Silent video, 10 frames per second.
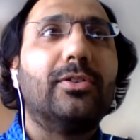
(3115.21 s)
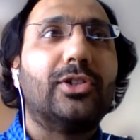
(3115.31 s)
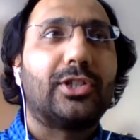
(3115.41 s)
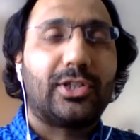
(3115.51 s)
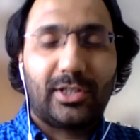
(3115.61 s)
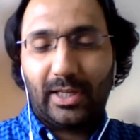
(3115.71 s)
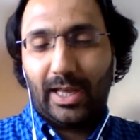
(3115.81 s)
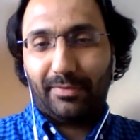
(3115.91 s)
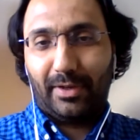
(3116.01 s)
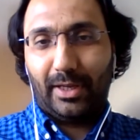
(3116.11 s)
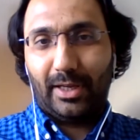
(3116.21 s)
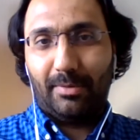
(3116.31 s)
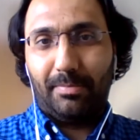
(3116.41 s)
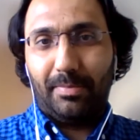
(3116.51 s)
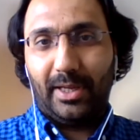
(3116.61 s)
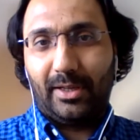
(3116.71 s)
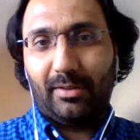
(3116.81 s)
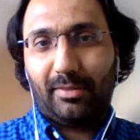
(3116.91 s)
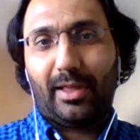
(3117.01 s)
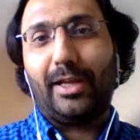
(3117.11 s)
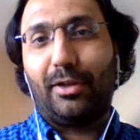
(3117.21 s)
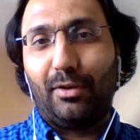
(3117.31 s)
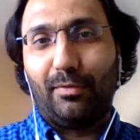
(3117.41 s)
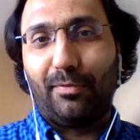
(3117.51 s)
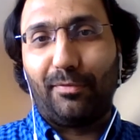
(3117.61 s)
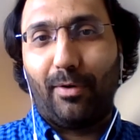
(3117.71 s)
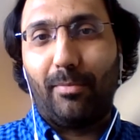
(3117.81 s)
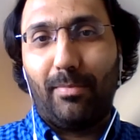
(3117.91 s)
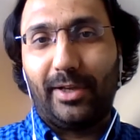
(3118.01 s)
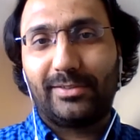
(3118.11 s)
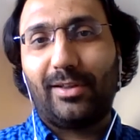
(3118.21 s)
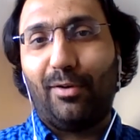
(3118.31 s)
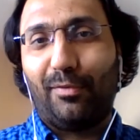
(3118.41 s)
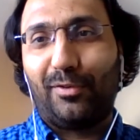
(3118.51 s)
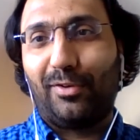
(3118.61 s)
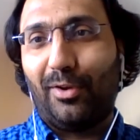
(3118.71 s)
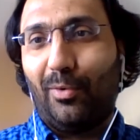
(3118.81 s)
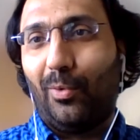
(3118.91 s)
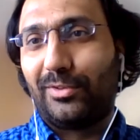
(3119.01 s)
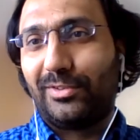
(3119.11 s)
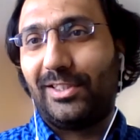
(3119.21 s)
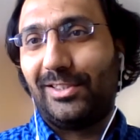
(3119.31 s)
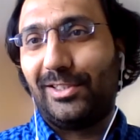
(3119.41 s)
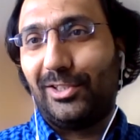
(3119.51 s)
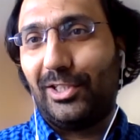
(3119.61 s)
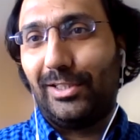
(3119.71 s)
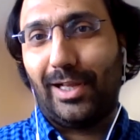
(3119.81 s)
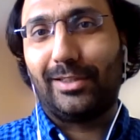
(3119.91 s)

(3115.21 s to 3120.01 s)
just having a big thank you from myself to all CCGs